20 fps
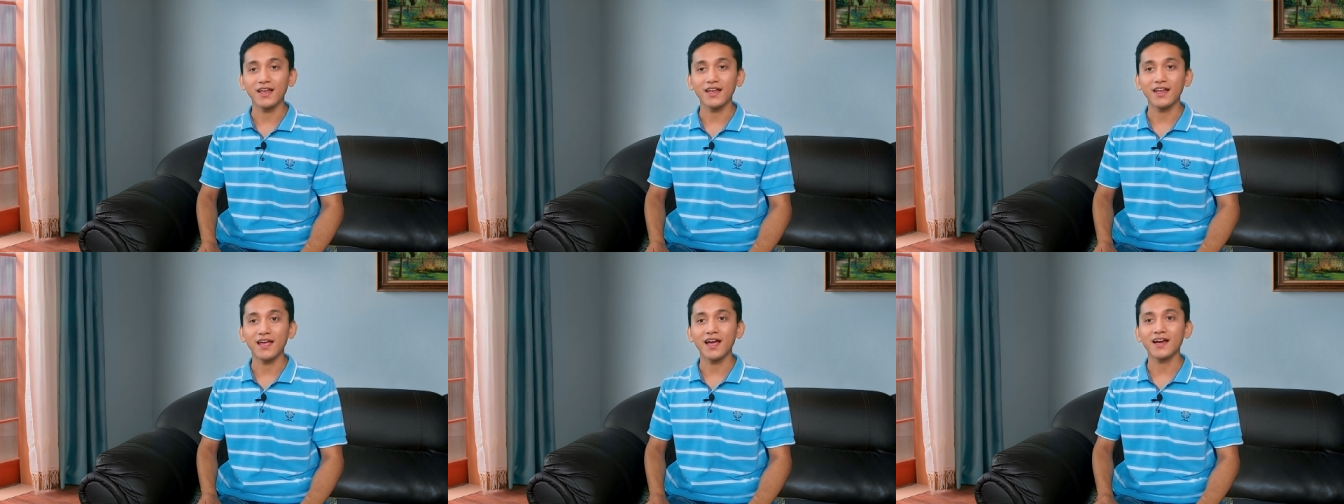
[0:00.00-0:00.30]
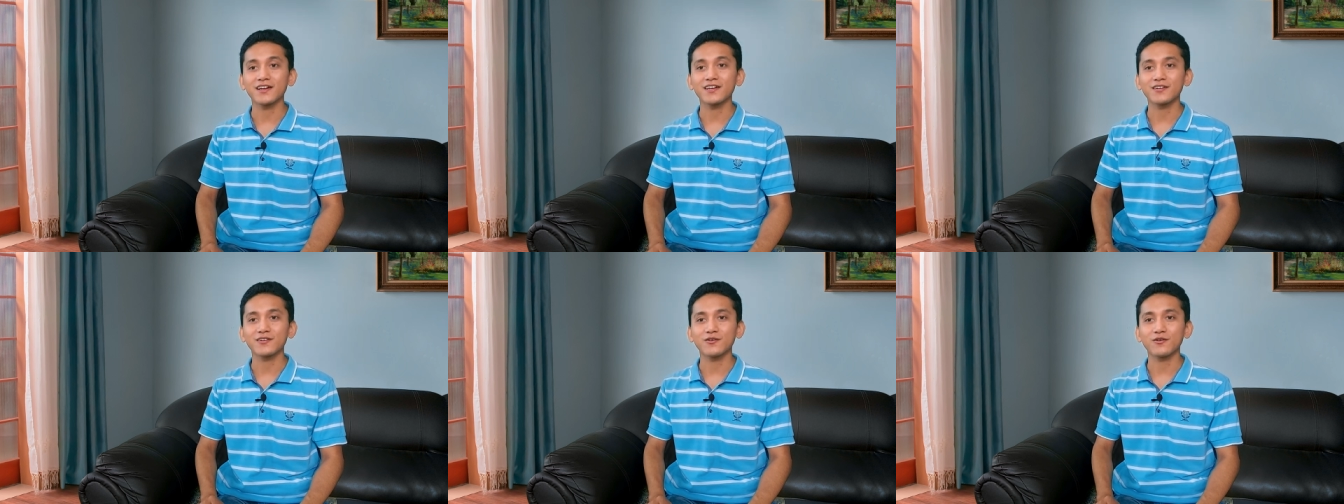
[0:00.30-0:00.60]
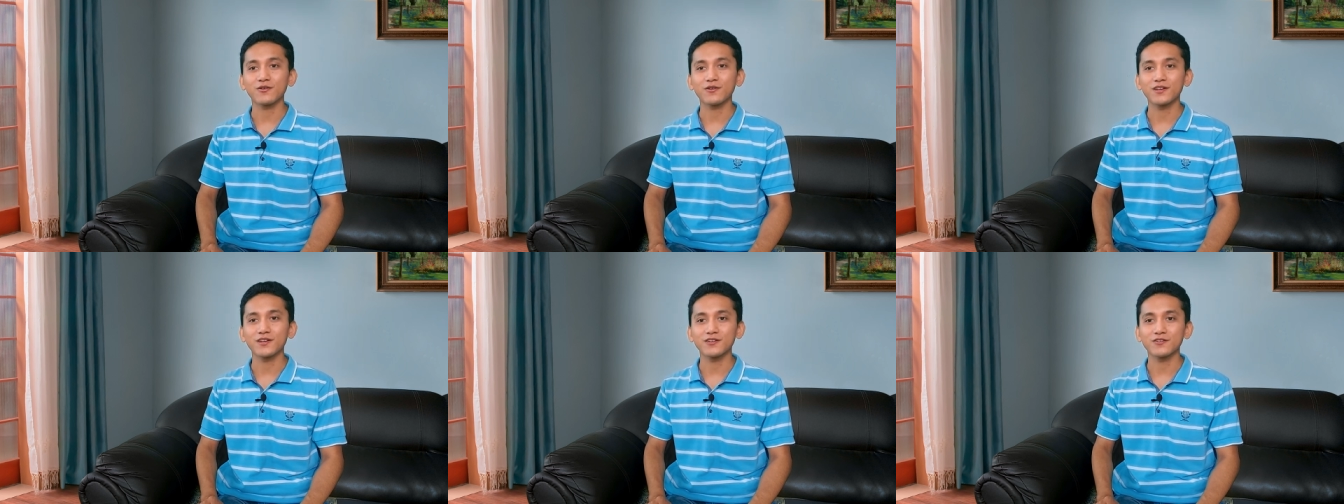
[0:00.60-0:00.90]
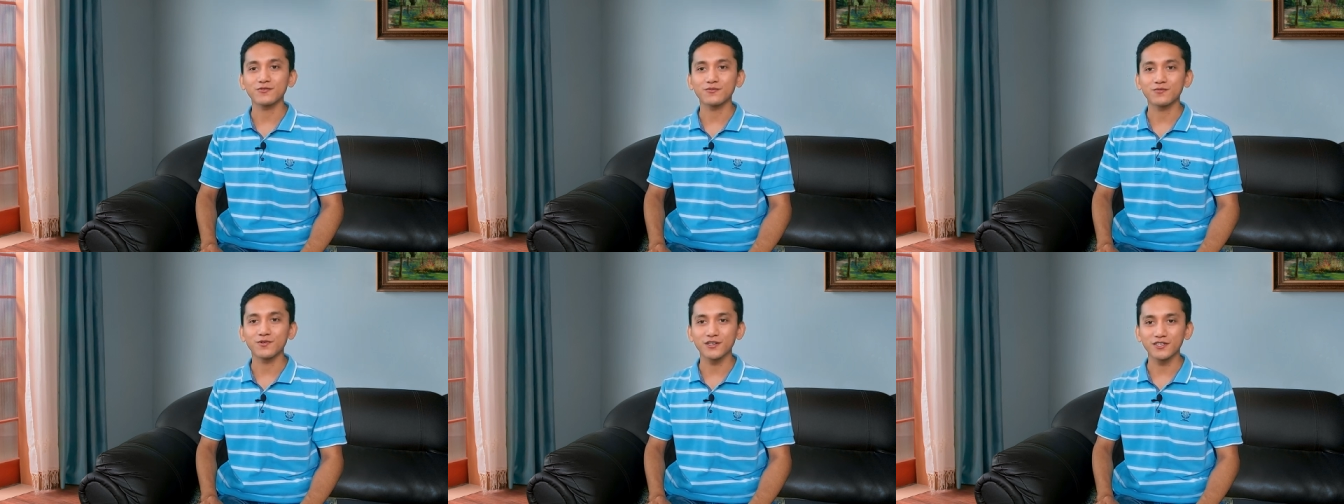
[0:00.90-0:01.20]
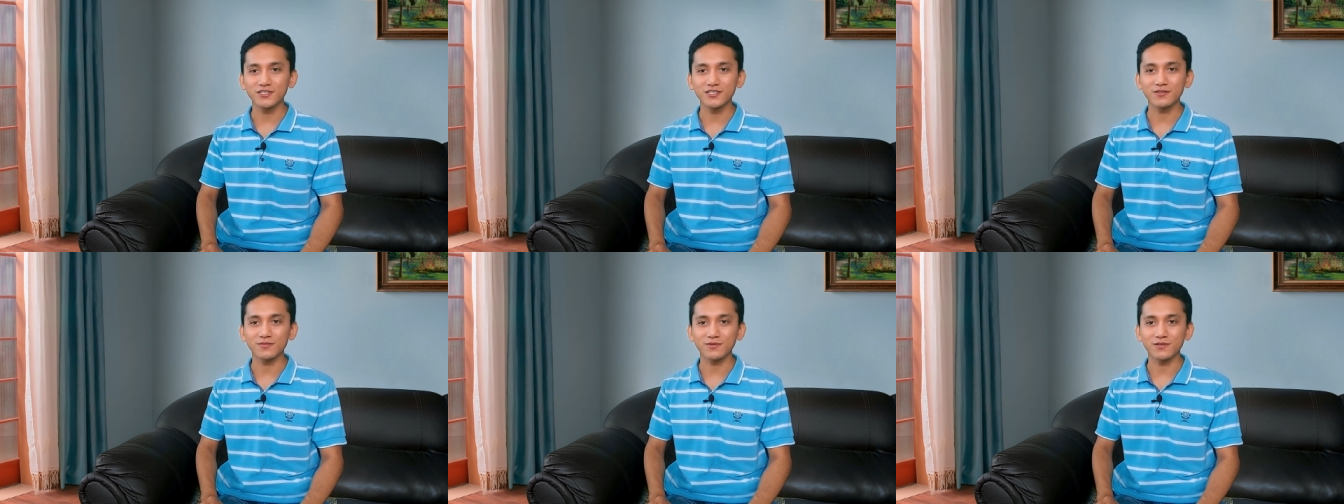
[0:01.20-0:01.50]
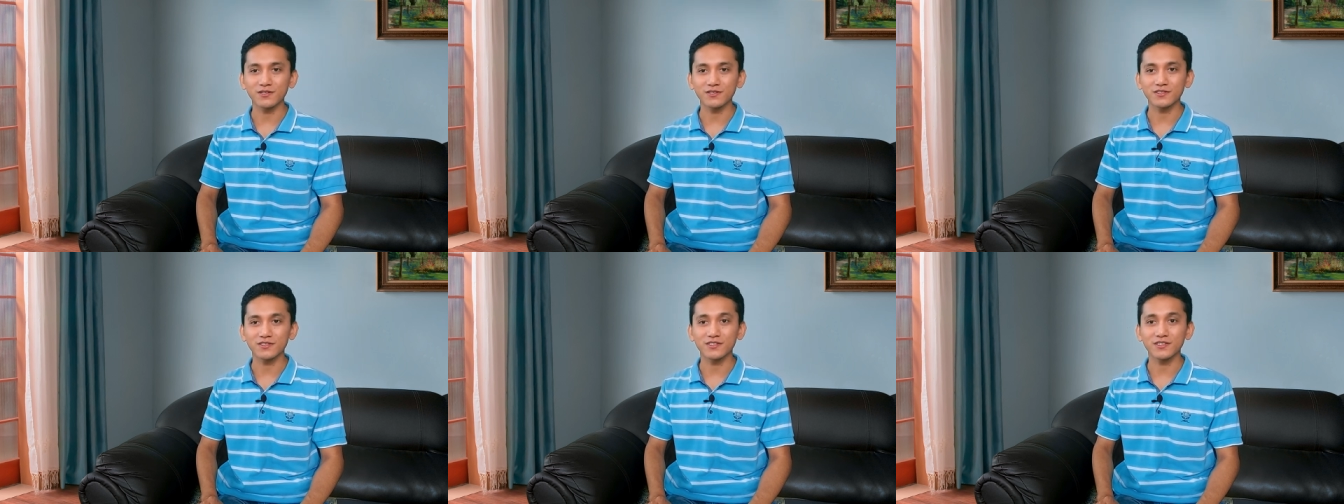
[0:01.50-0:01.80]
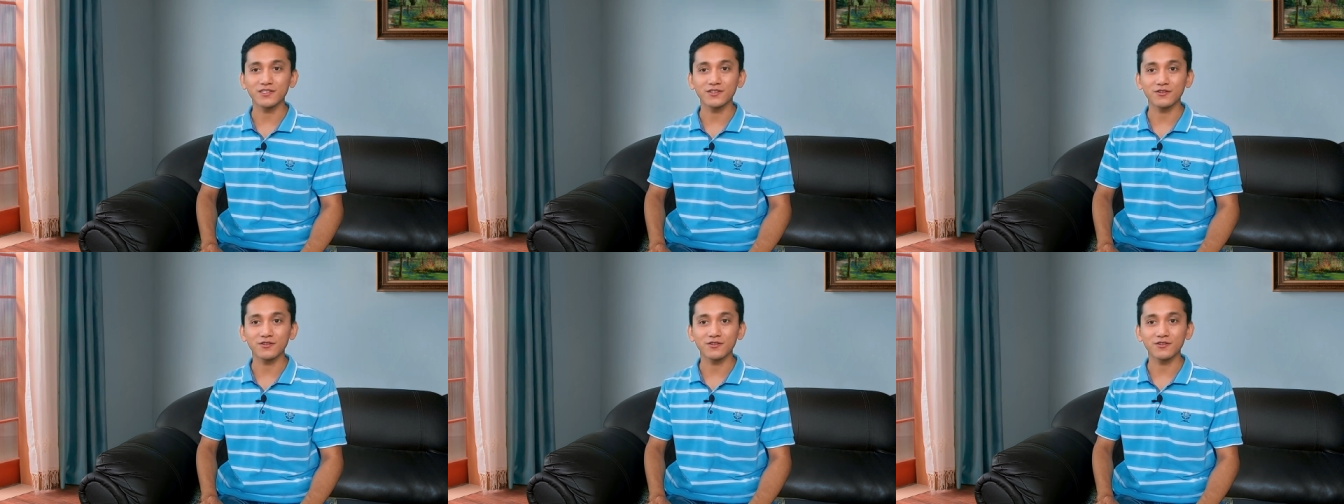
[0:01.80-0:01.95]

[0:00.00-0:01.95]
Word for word: and act according to principles